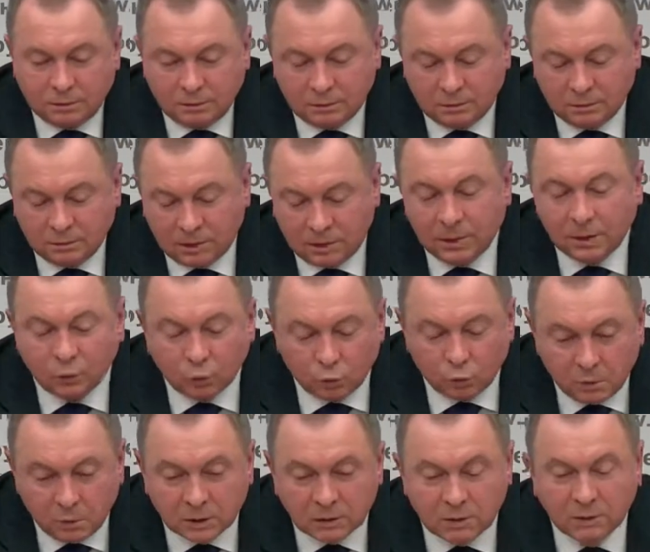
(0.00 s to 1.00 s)
I don't
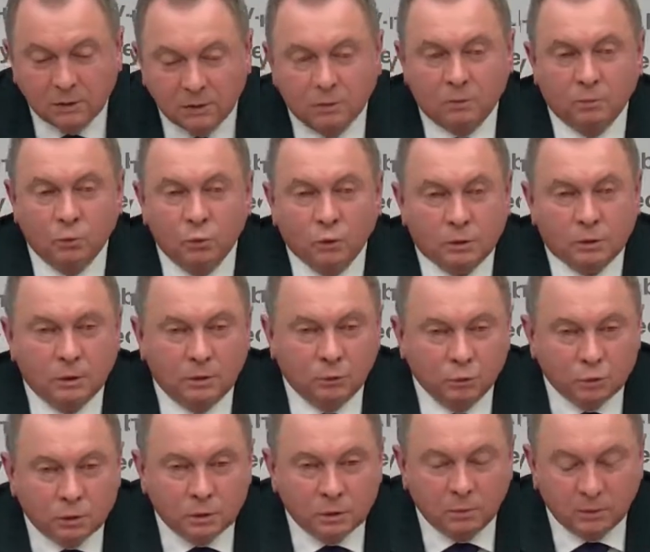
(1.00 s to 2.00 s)
know what
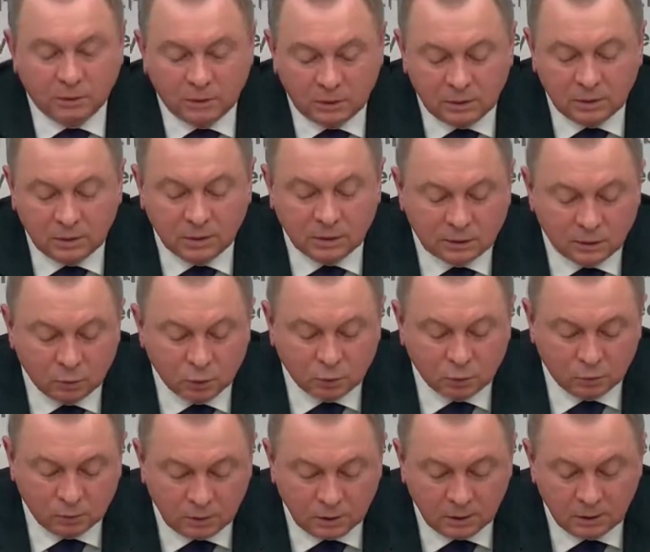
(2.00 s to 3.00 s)
sort of
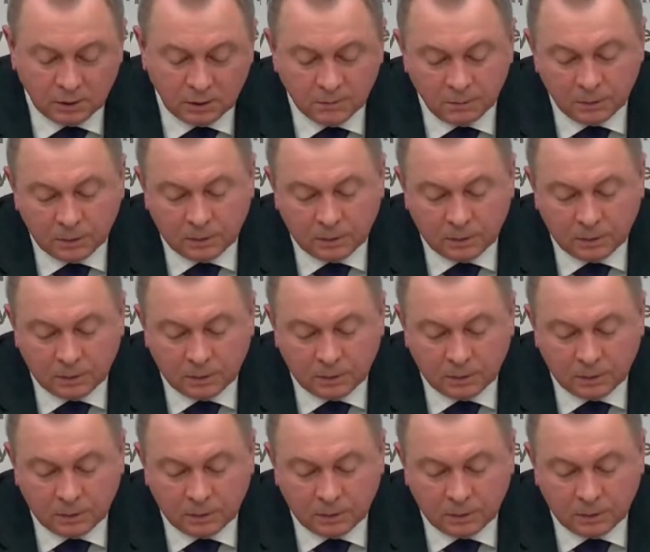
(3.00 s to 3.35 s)
argumentation you should